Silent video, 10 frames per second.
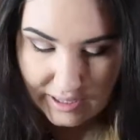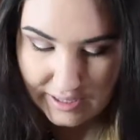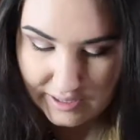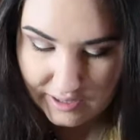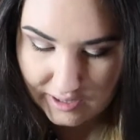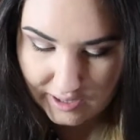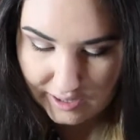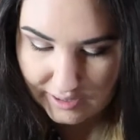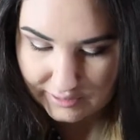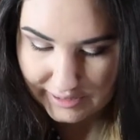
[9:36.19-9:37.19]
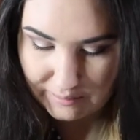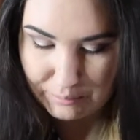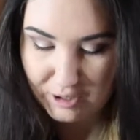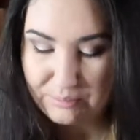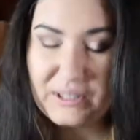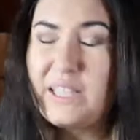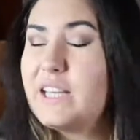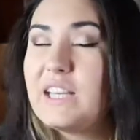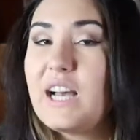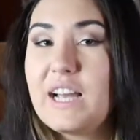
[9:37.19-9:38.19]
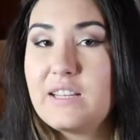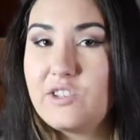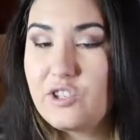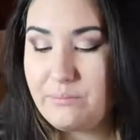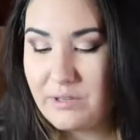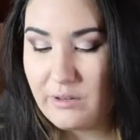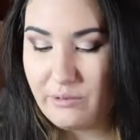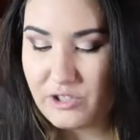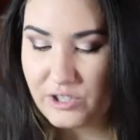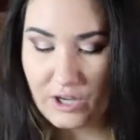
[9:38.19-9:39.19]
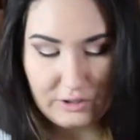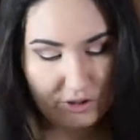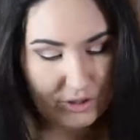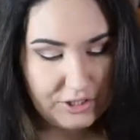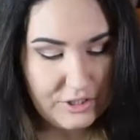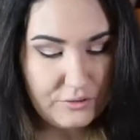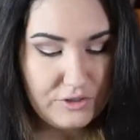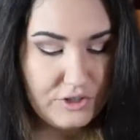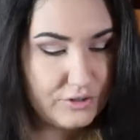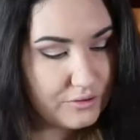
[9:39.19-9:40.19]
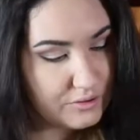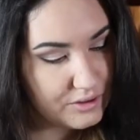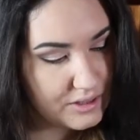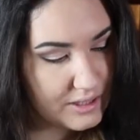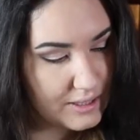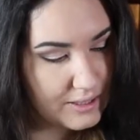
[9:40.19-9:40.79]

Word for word: I got like a purpley kind of shimmer, which is called Goody Two Shoes.